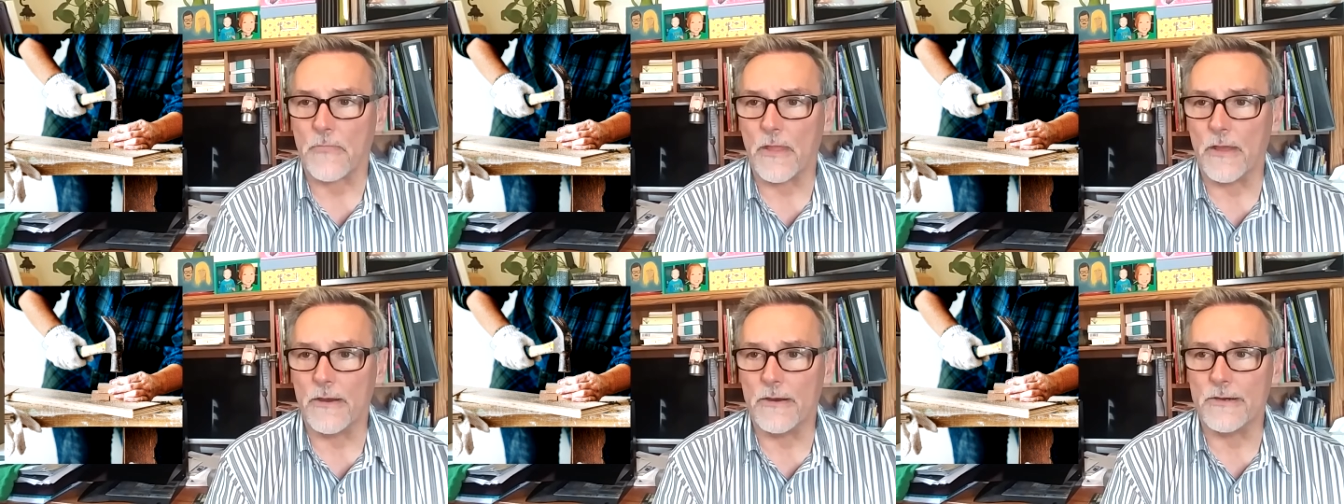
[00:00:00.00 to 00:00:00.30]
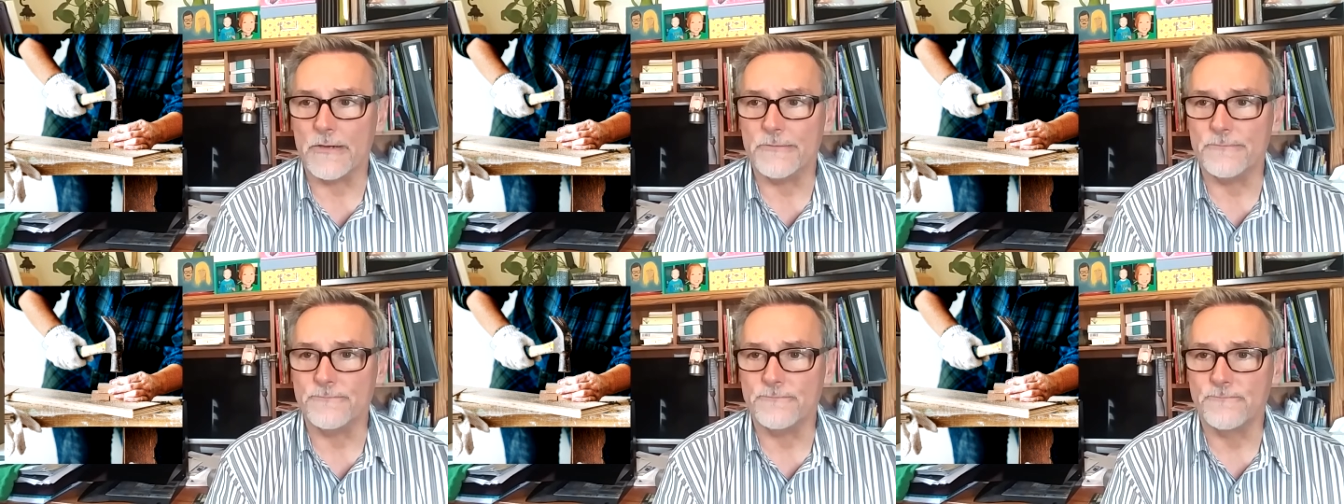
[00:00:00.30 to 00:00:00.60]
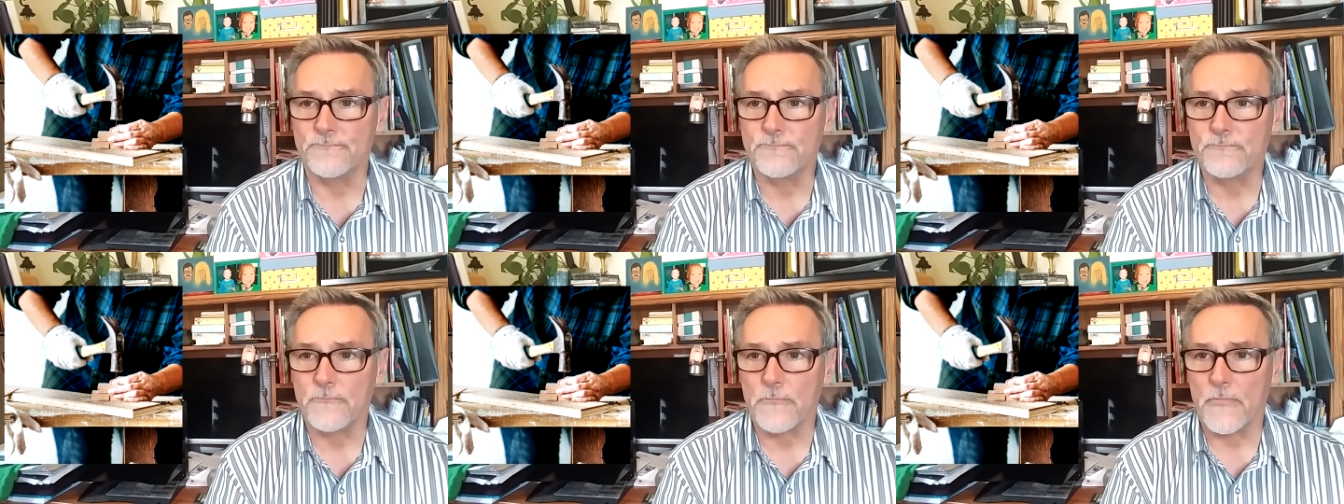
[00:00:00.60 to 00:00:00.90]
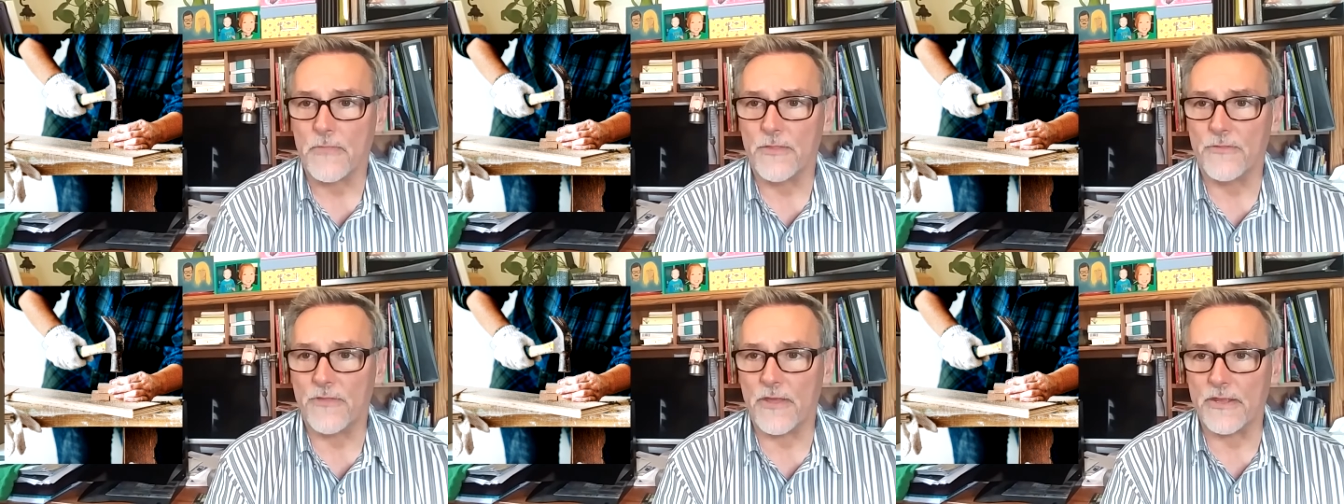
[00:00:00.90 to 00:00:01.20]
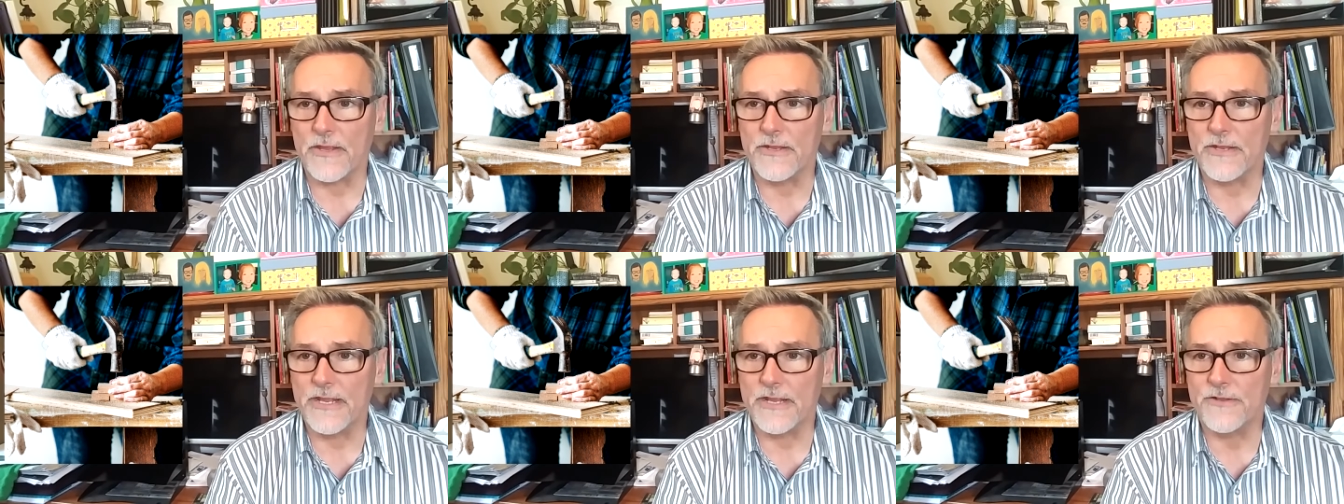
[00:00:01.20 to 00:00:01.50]
um, that
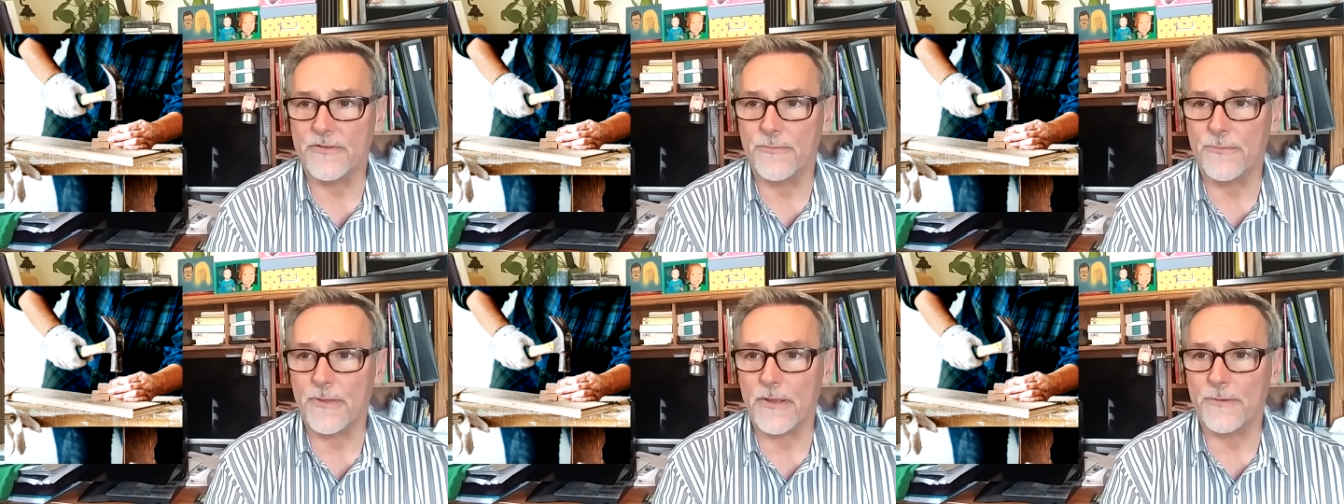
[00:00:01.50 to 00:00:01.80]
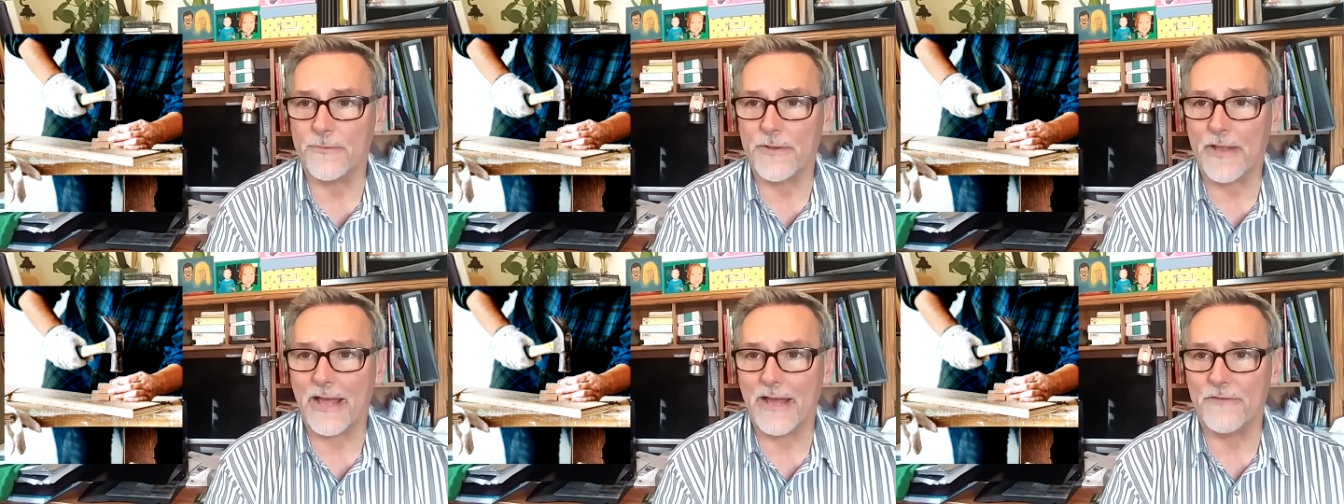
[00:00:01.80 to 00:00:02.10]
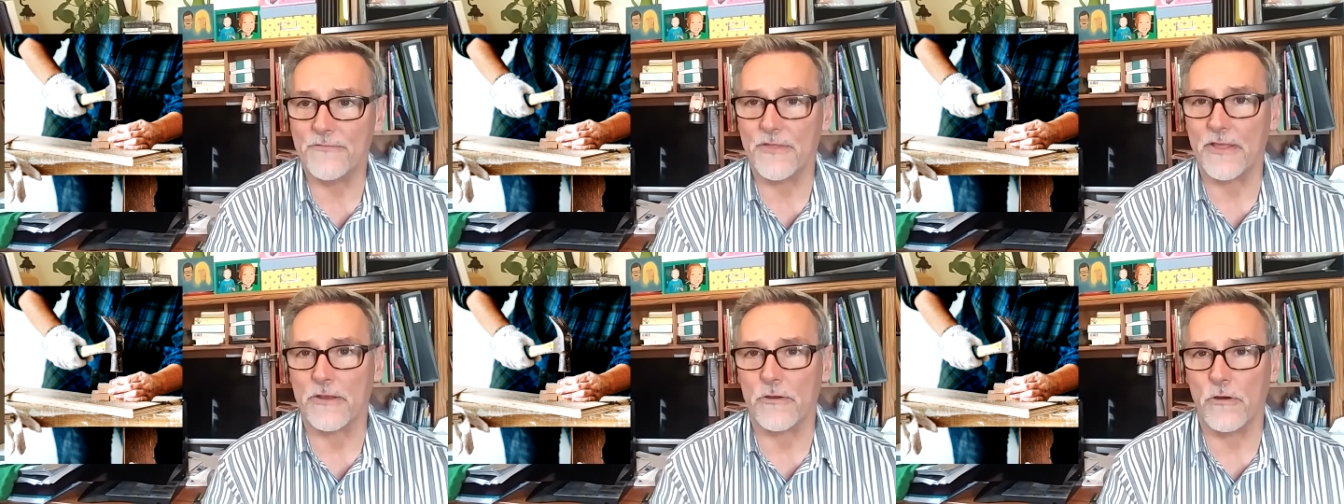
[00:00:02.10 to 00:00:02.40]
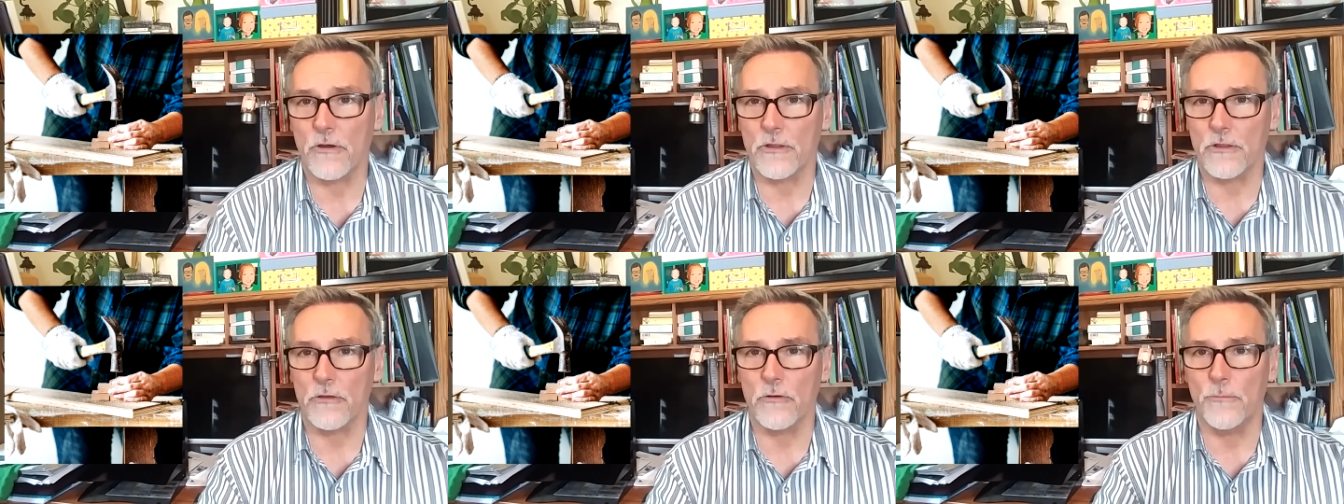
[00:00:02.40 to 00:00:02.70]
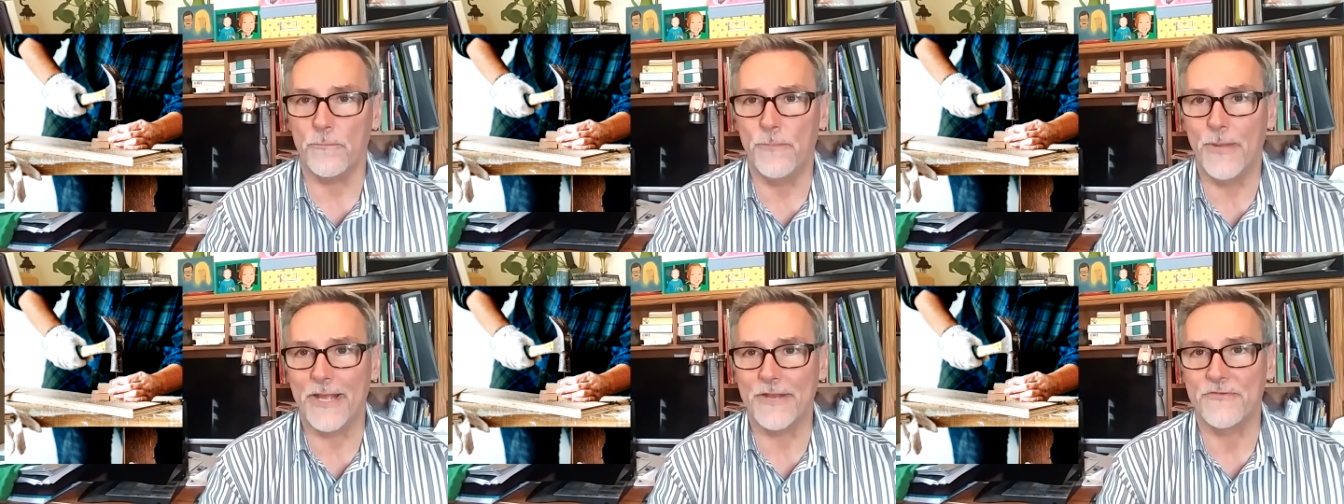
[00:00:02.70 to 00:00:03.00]
you need to be able to have, they call a little
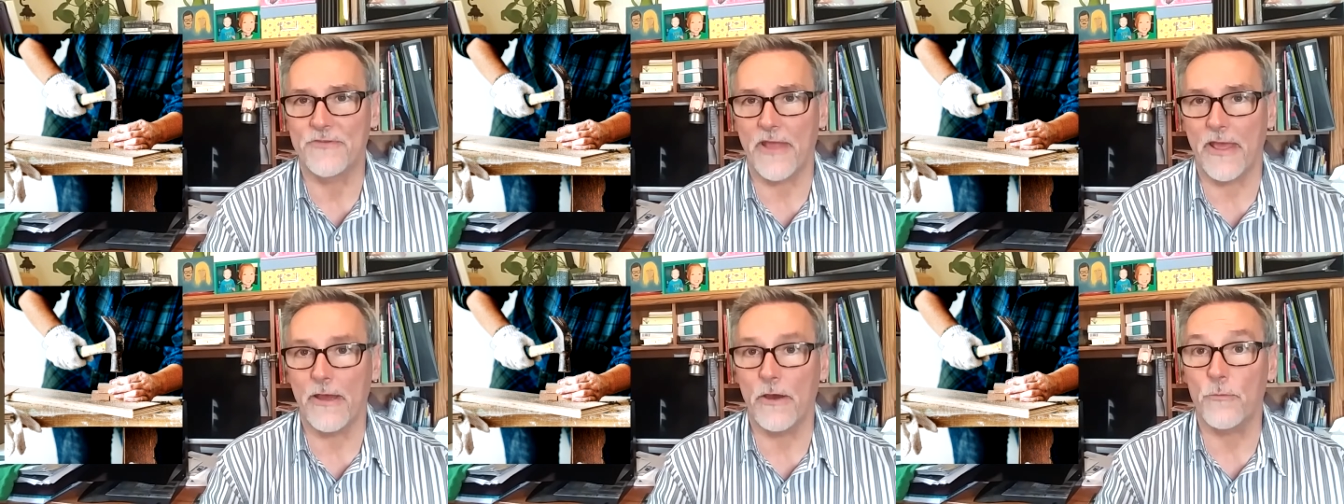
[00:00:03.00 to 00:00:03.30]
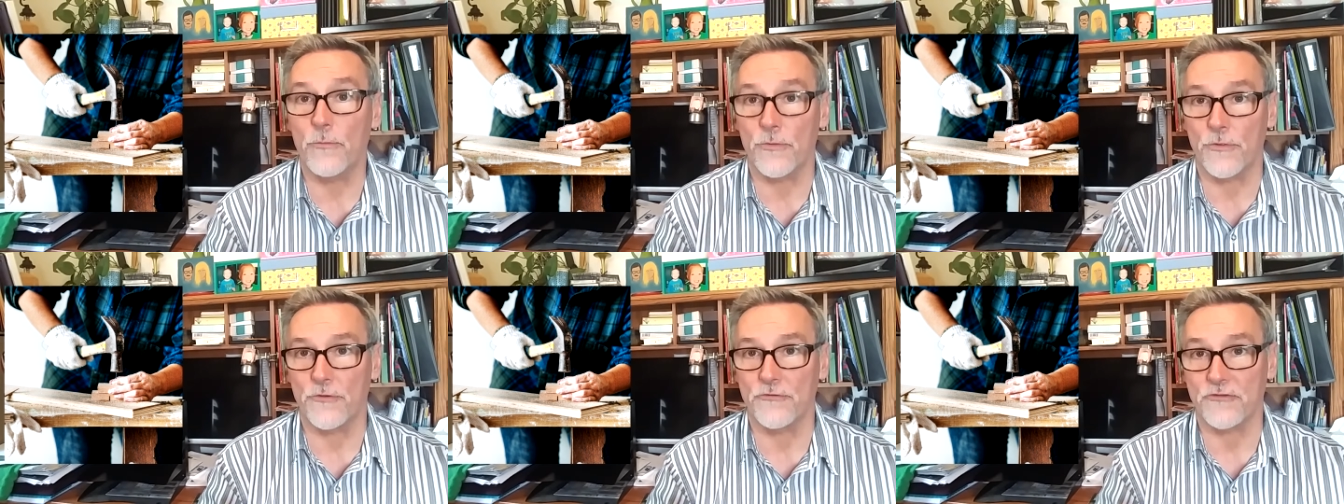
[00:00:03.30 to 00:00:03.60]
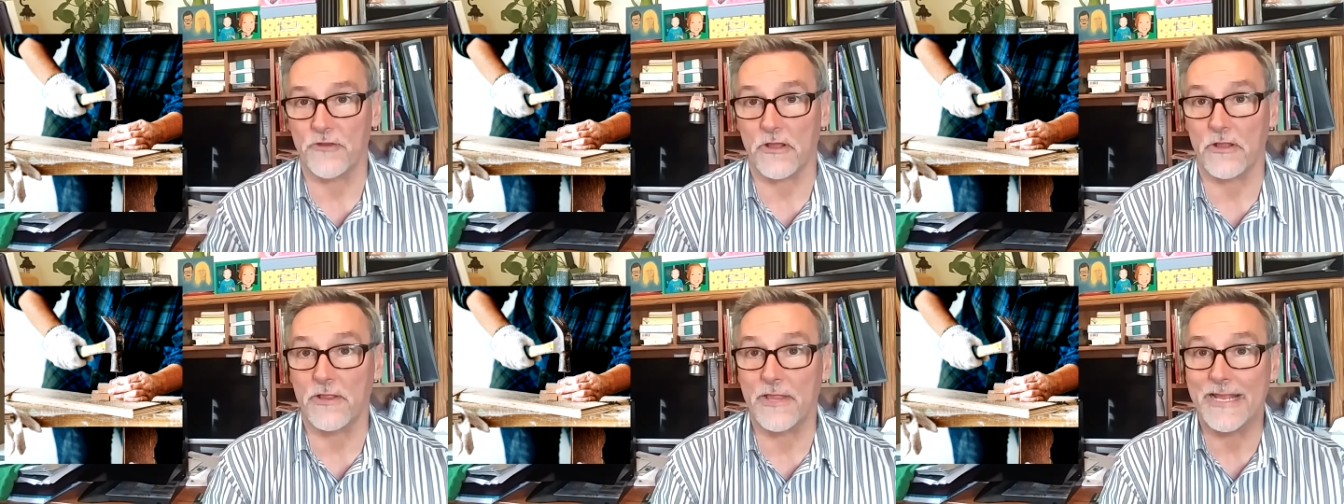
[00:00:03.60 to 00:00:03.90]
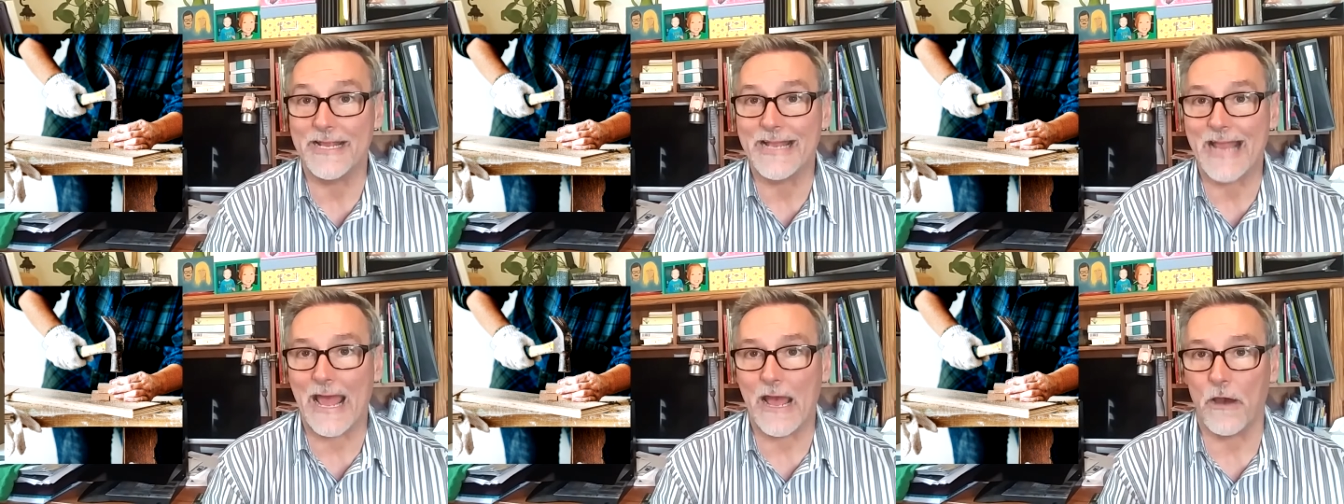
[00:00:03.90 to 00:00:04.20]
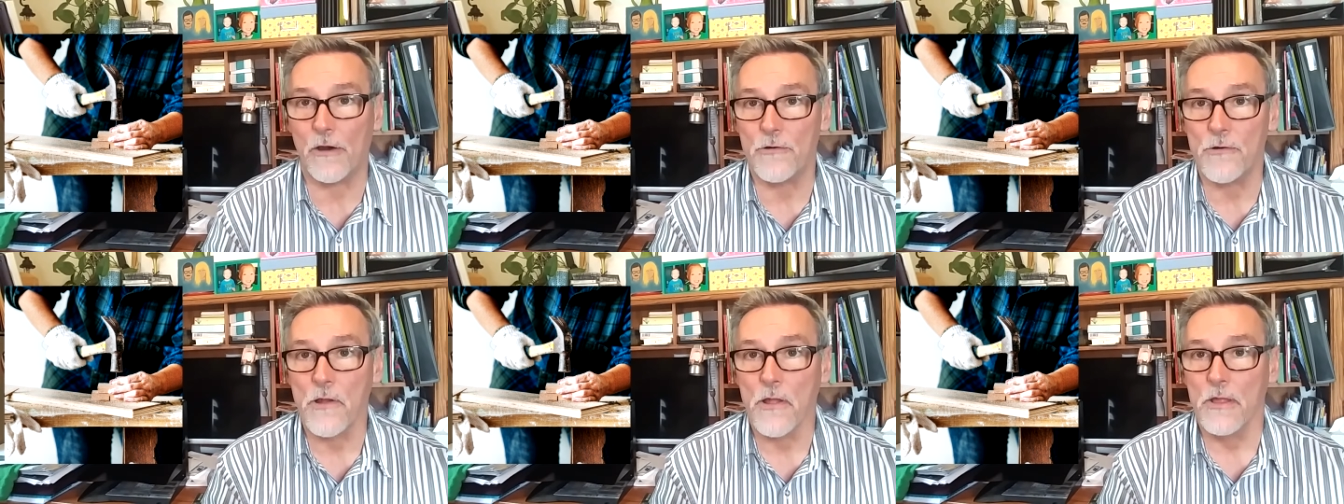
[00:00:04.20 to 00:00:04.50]
pigtail where there's a clean
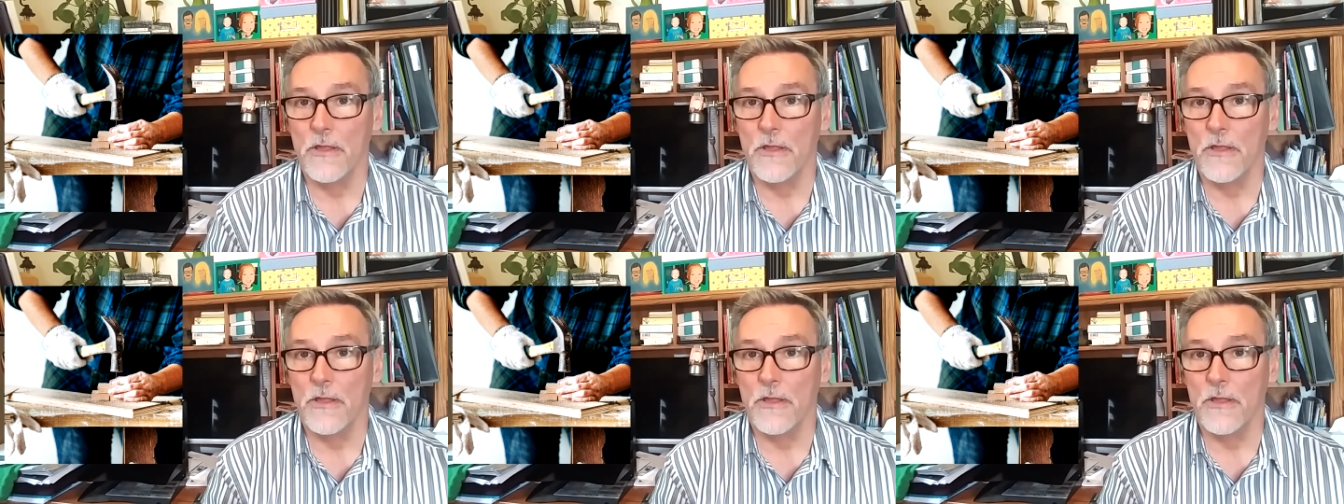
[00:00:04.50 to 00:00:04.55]
out